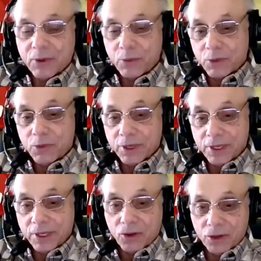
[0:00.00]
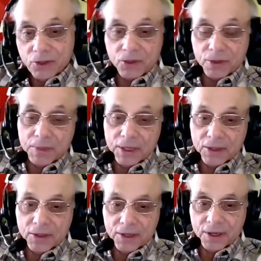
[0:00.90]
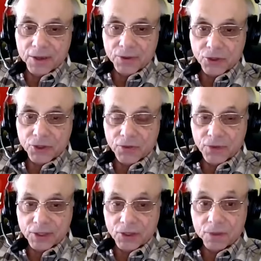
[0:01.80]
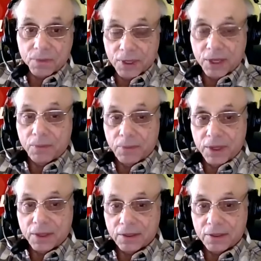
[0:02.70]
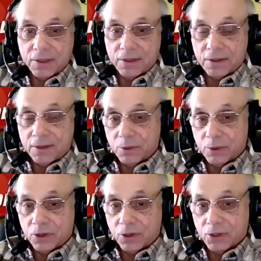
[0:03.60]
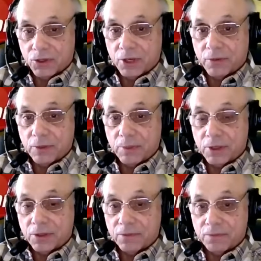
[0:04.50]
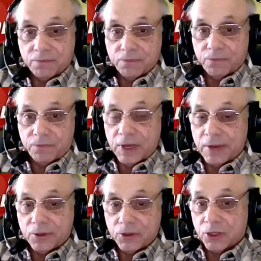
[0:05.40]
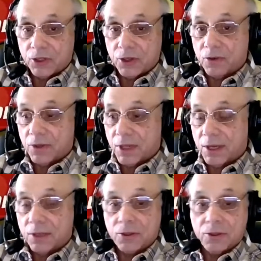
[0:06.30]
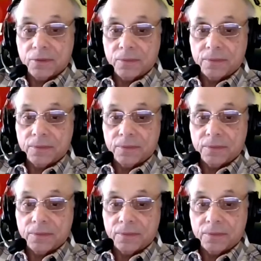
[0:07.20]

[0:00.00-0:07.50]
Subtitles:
it would really cost $1 million to fix it, but I'll bet it would cost every bit of 500 or 600,000.